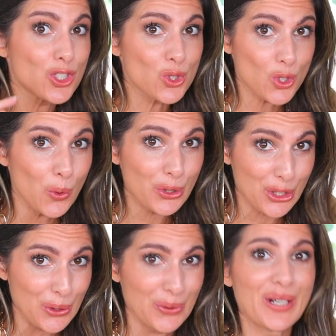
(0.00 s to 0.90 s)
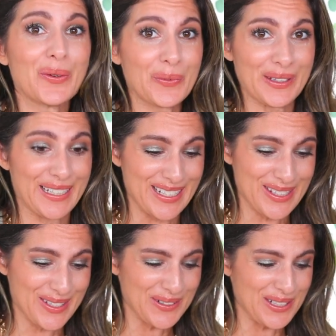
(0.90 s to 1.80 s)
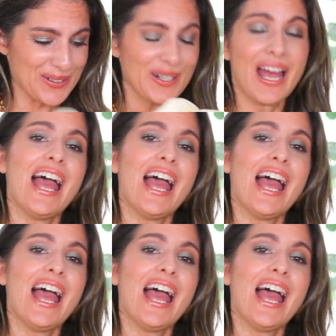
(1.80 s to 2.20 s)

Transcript: so cute. It really is so cute.